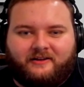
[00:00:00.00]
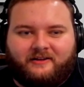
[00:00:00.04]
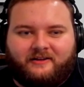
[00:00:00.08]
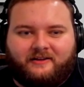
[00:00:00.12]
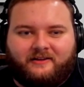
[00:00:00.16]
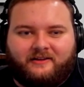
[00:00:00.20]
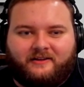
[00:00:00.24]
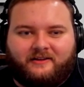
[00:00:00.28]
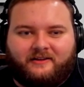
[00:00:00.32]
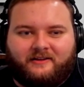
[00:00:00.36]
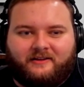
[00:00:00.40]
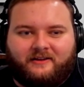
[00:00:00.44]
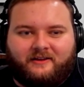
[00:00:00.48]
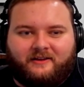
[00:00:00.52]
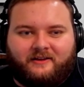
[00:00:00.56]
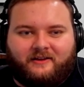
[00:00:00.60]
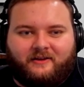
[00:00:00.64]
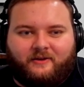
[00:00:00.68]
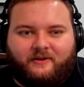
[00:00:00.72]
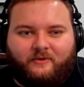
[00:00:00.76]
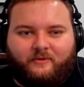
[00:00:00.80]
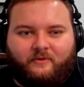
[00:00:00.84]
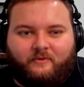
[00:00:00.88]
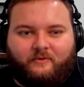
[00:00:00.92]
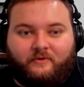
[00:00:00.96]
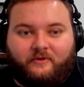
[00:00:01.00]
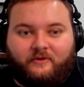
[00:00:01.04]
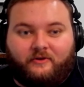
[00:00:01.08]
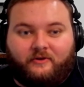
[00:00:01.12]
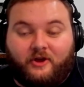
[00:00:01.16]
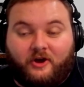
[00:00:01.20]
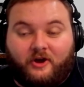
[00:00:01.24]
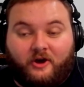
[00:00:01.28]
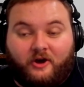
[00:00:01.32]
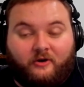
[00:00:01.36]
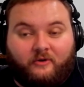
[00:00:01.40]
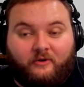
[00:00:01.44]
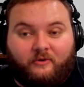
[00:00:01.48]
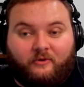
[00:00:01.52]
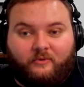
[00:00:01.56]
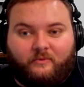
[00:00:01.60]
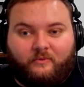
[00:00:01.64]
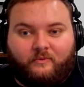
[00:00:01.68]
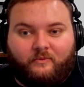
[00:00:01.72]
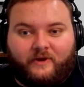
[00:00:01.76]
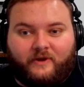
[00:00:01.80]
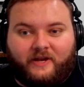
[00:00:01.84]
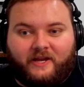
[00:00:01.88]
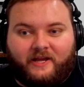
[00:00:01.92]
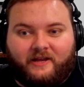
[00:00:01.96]
Series, but not even me. No,
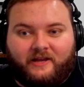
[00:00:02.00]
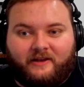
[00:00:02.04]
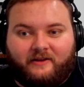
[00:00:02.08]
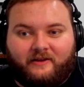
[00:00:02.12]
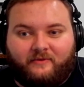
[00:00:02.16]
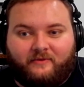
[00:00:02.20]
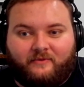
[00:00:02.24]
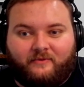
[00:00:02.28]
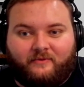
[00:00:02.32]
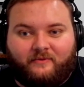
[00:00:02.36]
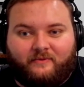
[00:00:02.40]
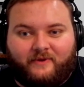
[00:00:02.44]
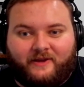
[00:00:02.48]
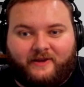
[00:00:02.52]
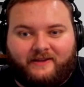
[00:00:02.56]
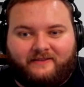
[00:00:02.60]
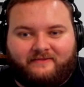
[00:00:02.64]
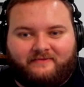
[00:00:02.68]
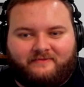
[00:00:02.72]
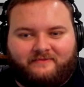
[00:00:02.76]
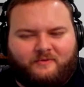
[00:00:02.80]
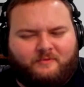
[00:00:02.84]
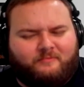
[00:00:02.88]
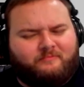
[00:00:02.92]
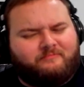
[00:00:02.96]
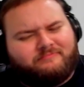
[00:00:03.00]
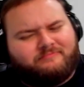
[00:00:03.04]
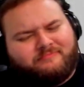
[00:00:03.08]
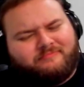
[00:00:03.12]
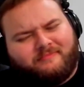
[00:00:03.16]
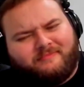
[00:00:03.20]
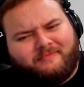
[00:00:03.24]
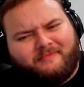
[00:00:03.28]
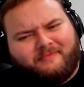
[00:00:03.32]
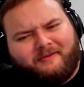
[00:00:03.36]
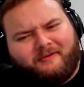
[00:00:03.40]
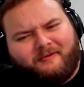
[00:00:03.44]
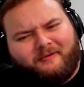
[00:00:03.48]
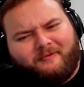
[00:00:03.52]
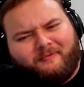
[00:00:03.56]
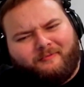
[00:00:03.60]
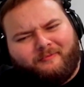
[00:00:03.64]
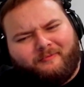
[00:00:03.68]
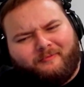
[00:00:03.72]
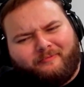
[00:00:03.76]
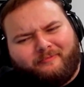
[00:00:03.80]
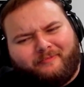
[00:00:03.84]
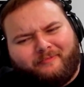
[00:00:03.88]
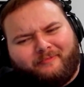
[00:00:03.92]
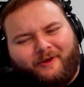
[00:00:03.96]
we didn't we
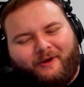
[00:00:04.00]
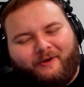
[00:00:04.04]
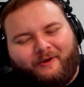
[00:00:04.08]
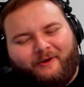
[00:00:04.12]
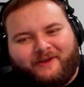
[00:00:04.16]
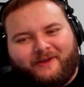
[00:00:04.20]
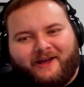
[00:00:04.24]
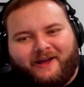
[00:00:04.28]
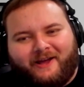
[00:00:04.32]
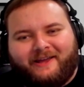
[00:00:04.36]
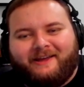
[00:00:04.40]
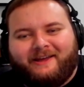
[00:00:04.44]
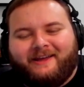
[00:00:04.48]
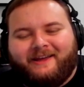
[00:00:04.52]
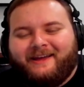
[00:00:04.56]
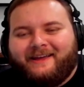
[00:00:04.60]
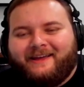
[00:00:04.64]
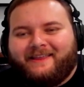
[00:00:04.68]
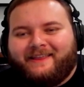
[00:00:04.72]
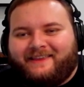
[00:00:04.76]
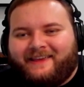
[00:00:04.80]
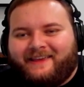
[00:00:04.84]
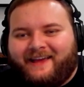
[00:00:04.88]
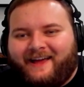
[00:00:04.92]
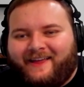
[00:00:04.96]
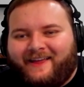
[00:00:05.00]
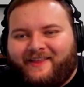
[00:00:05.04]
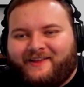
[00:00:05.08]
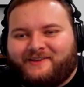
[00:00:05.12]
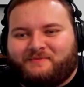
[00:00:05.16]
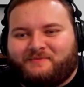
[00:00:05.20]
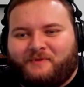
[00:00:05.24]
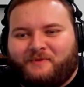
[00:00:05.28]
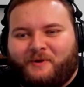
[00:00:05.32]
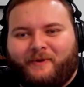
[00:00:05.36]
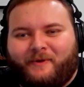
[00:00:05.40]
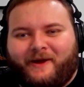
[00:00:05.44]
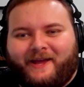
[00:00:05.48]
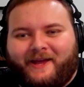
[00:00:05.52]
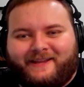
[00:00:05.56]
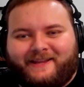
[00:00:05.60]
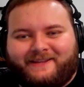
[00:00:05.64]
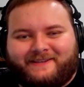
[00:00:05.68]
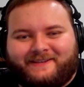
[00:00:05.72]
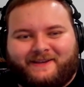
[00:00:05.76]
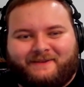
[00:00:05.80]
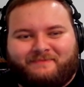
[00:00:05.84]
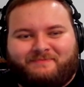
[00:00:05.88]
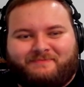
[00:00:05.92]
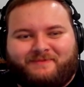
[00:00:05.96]
okay yeah that's one way
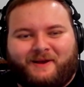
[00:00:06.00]
to,